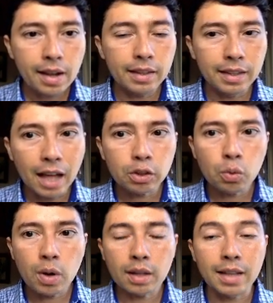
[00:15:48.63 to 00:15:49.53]
That's
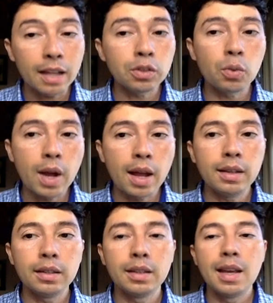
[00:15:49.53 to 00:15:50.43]
why
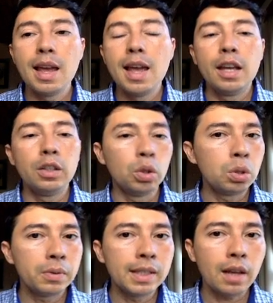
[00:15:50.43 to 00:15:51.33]

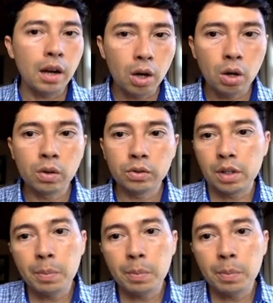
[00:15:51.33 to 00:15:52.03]
YouTube is a long-term